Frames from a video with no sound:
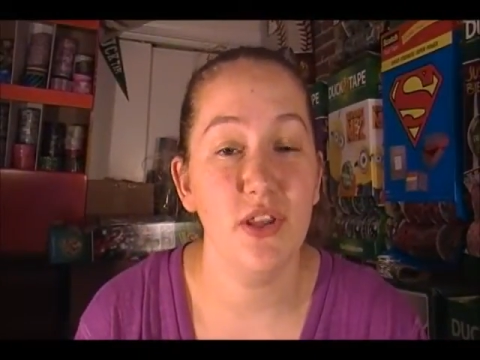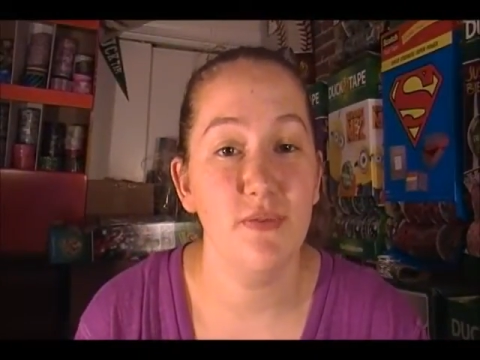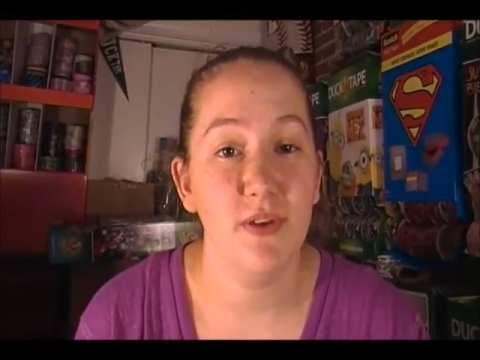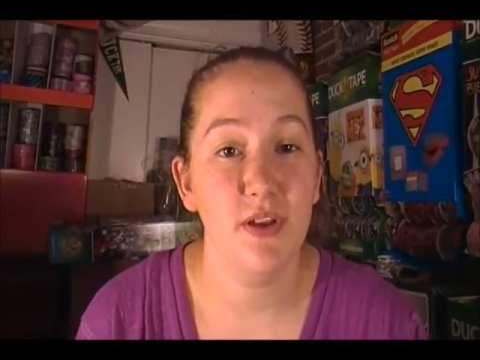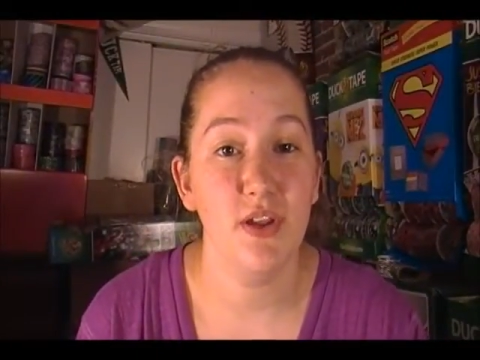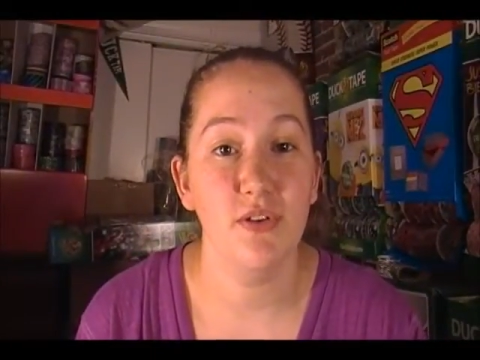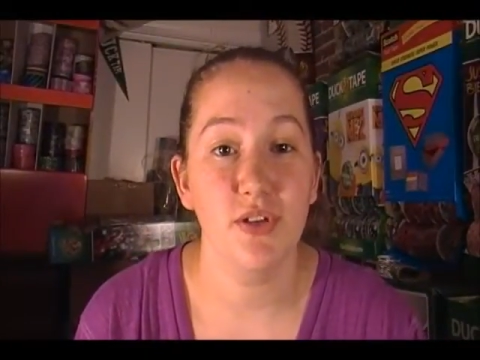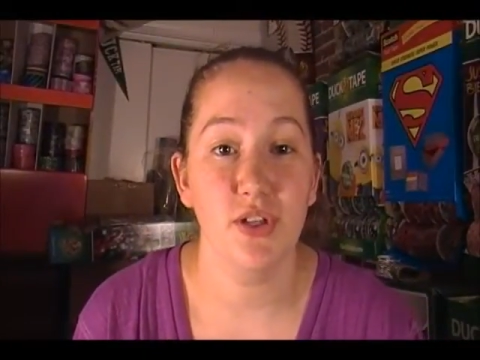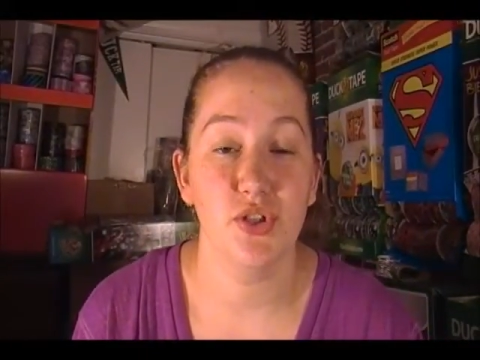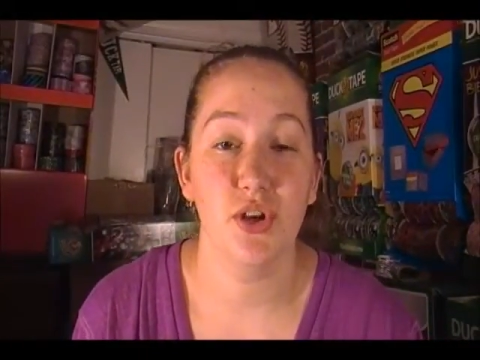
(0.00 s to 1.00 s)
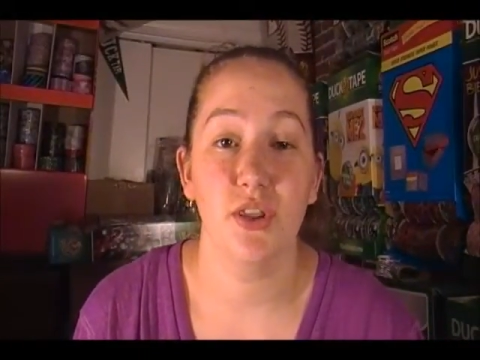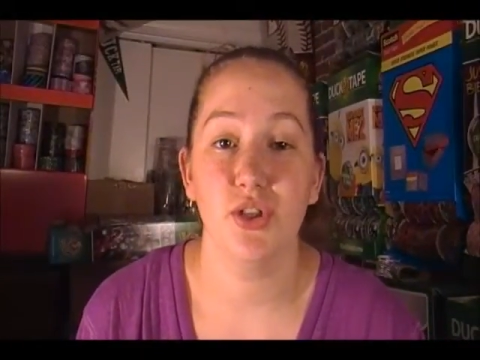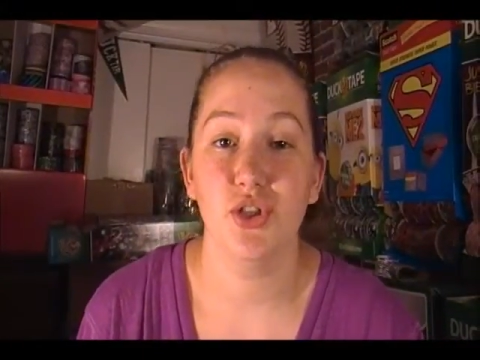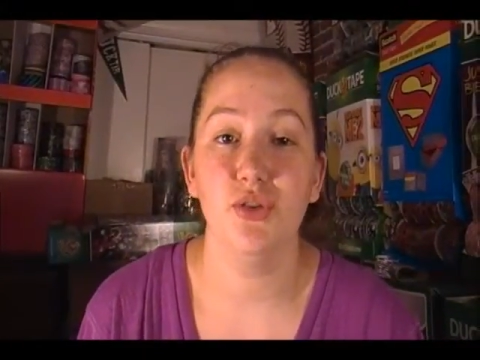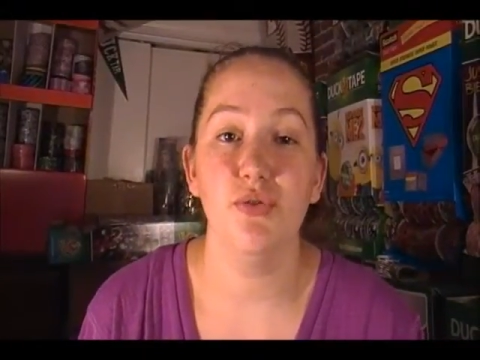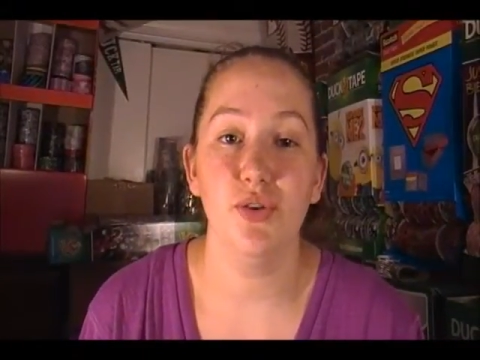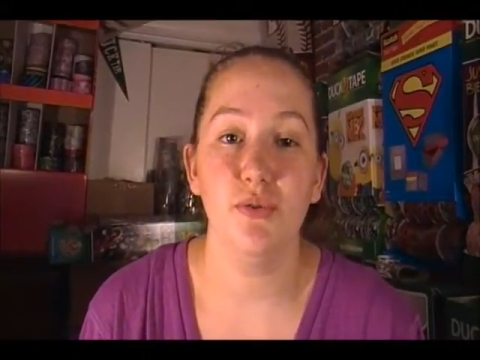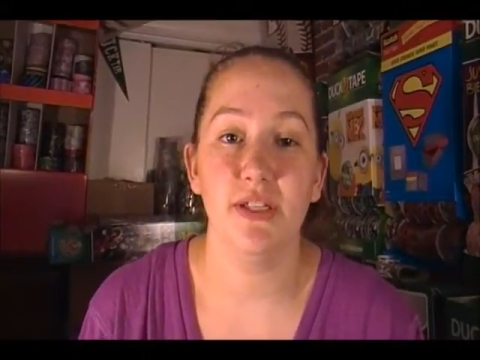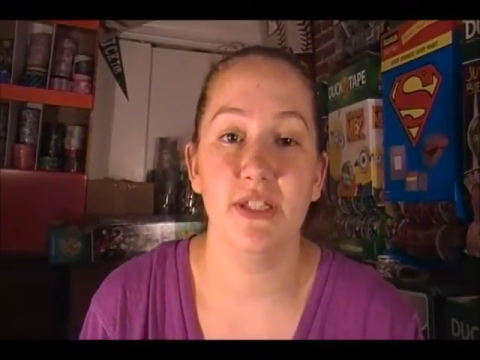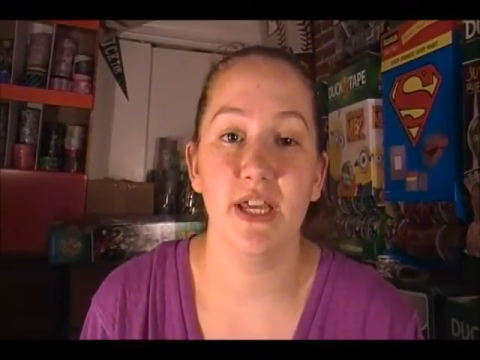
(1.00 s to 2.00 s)
This video is going to show you the two
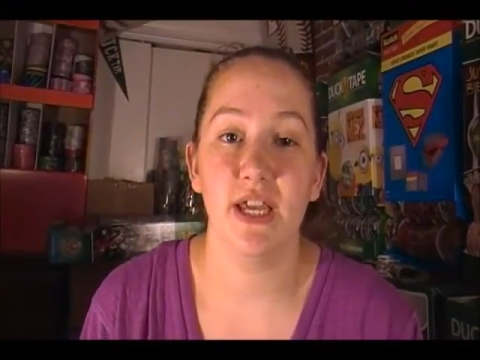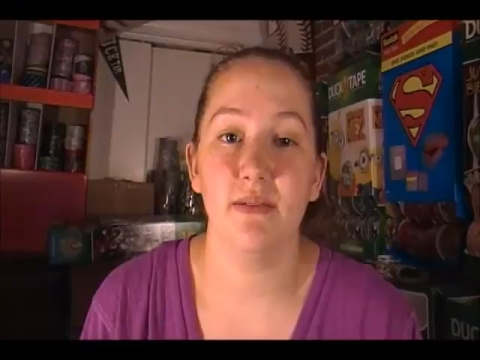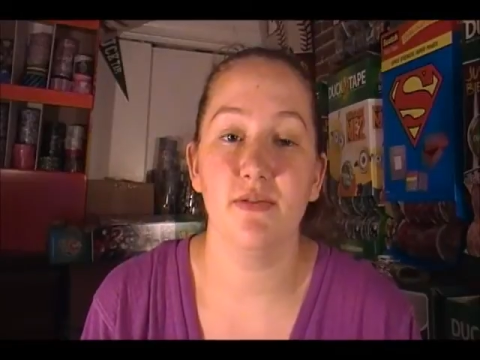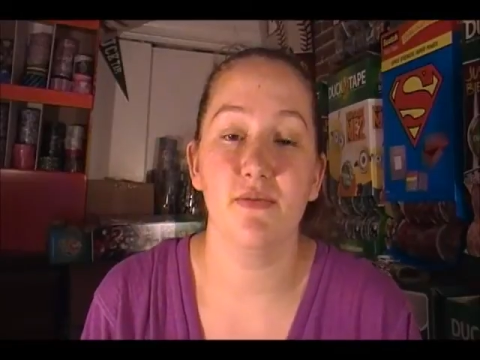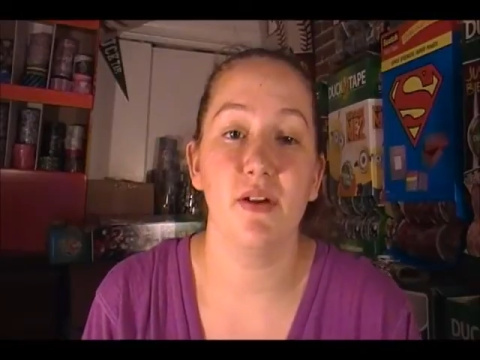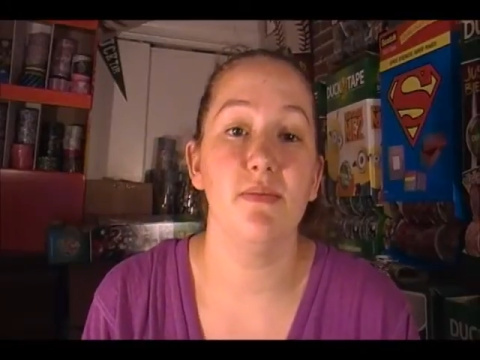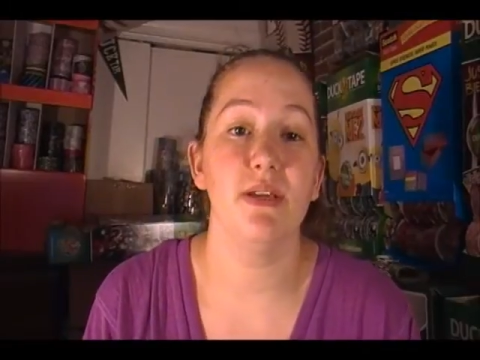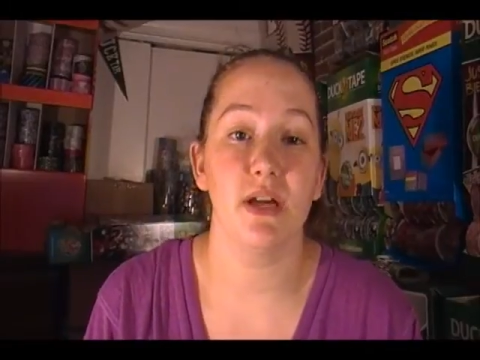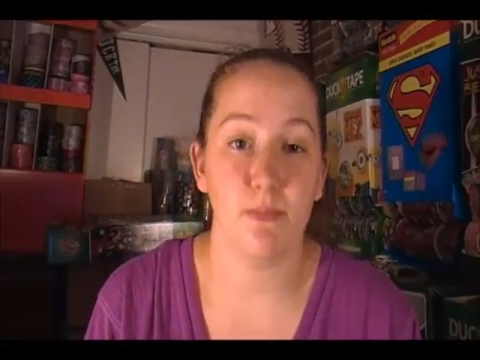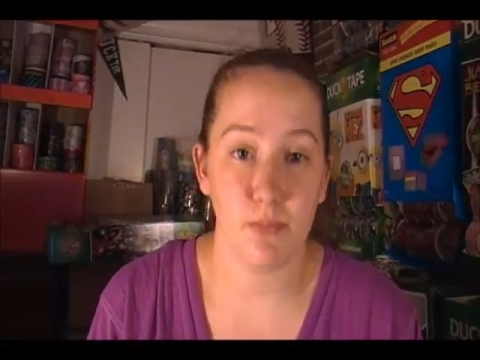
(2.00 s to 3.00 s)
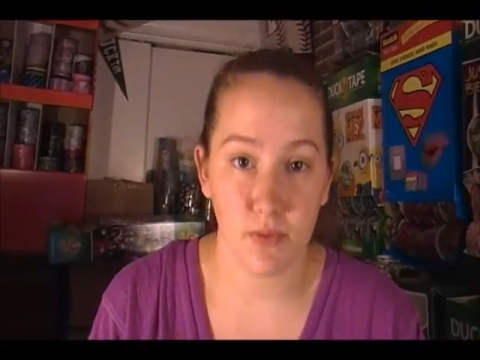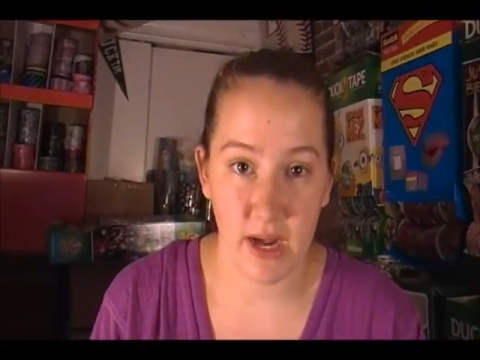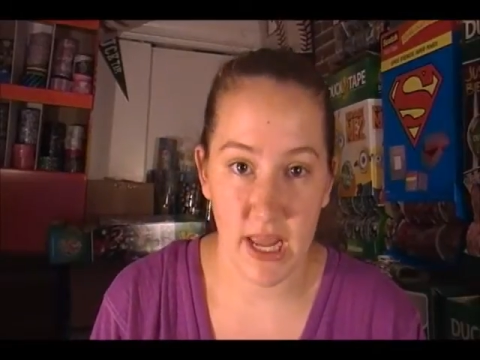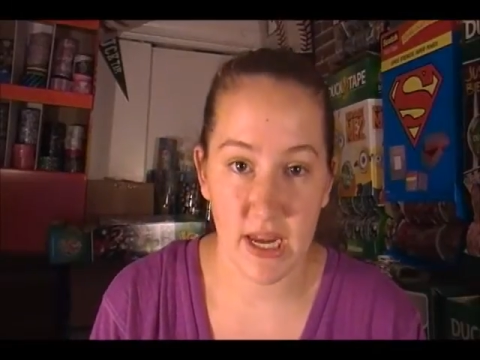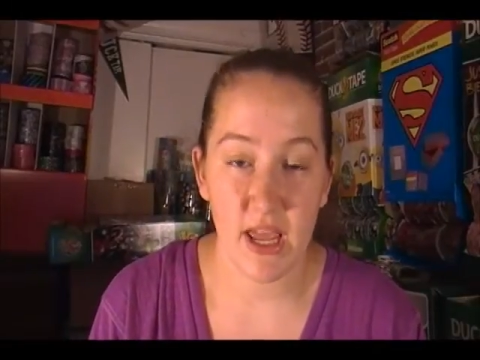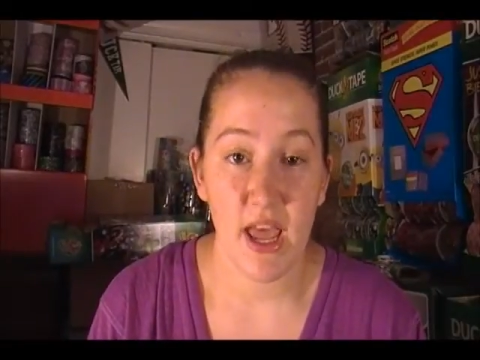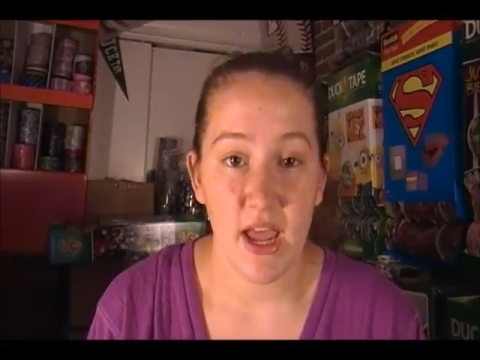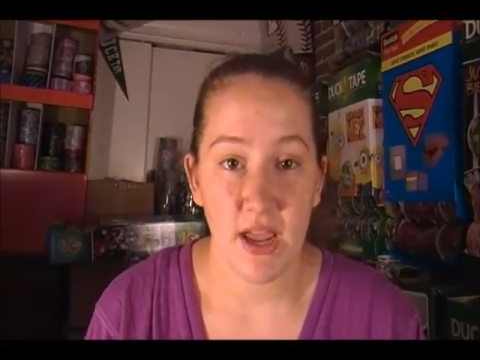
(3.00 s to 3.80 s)
newest tapes from Duck Brand